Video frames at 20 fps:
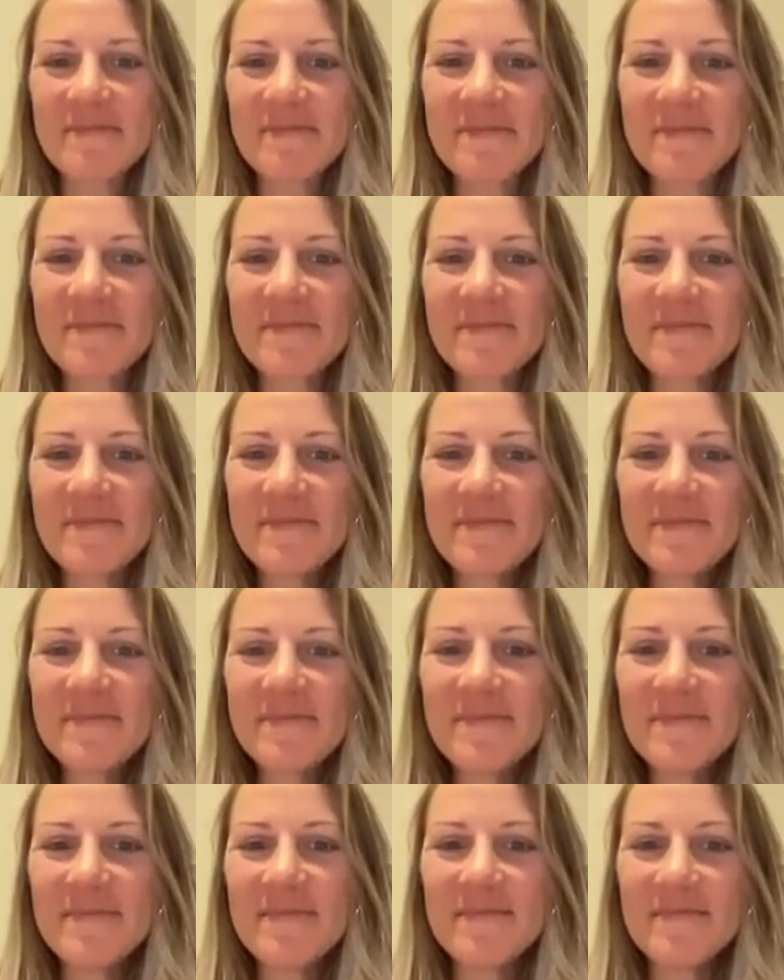
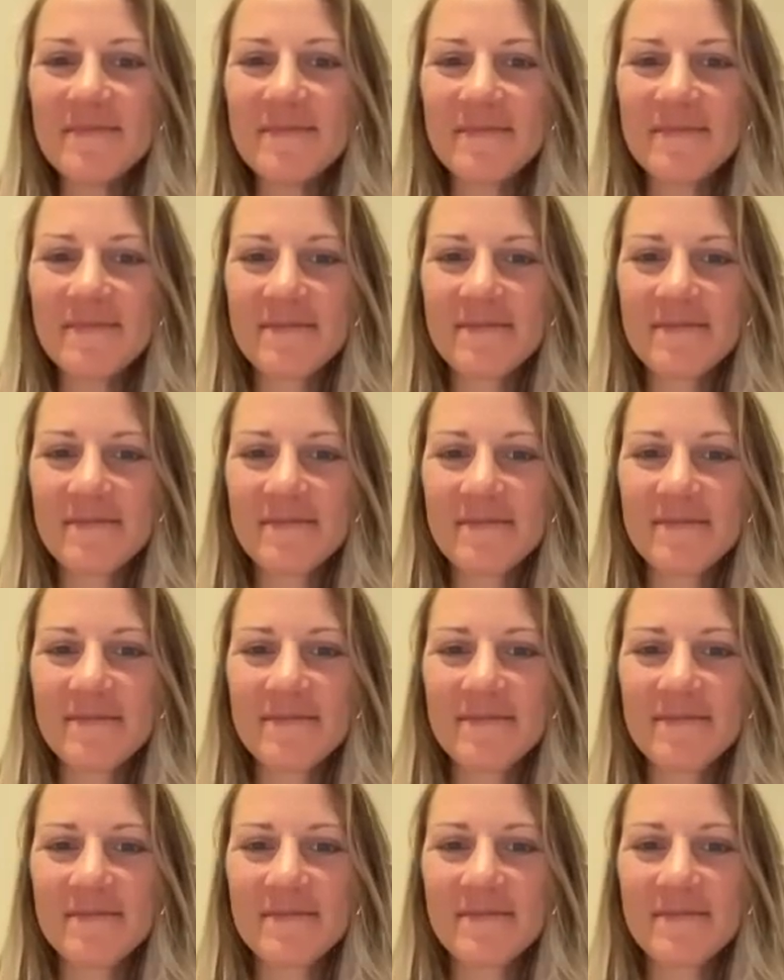
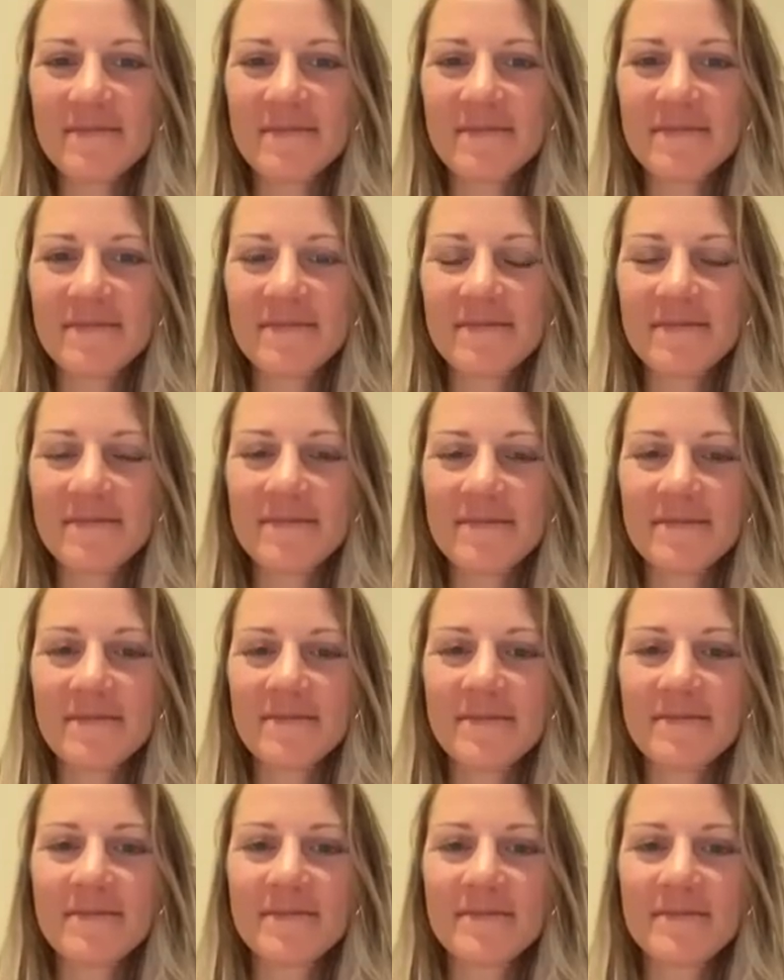
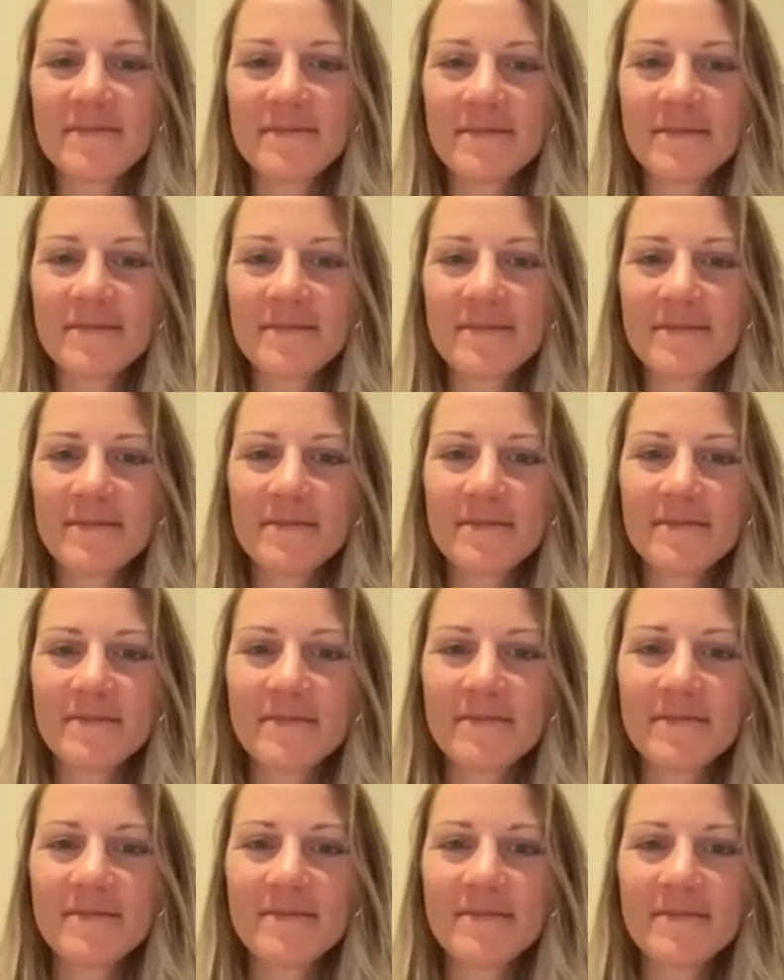
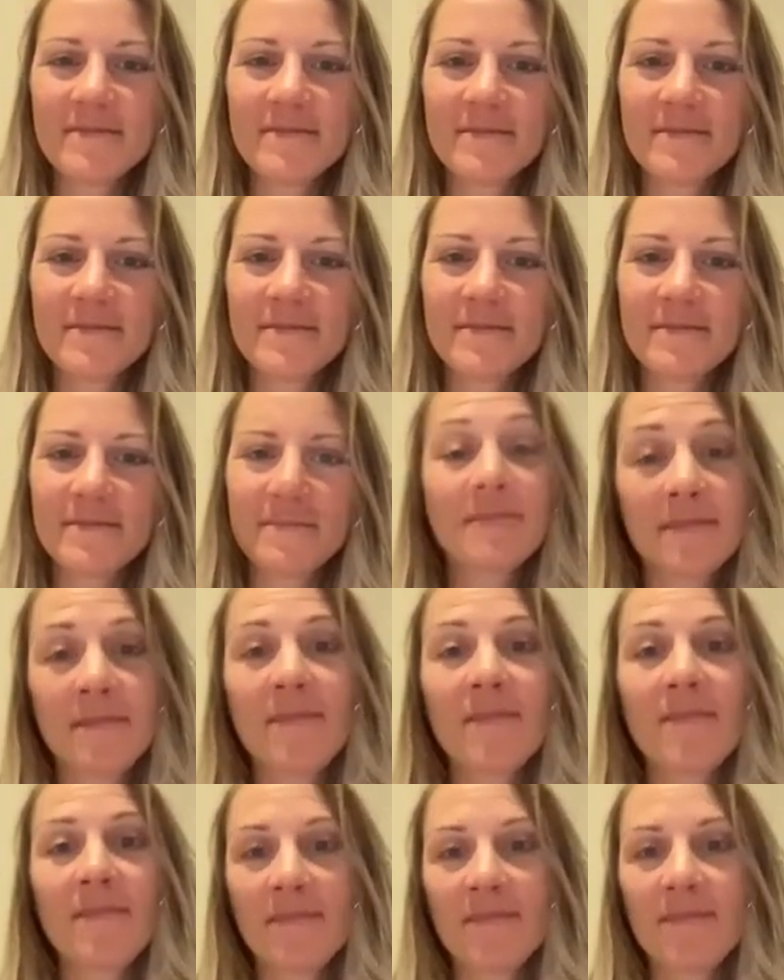
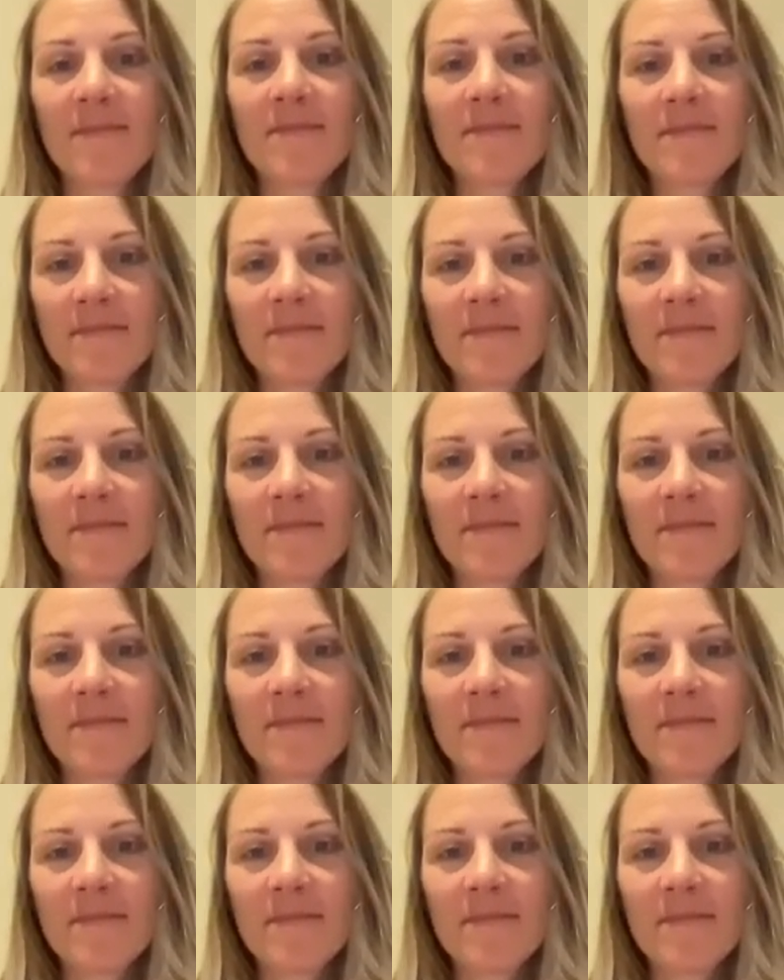No words are spoken by the person on screen.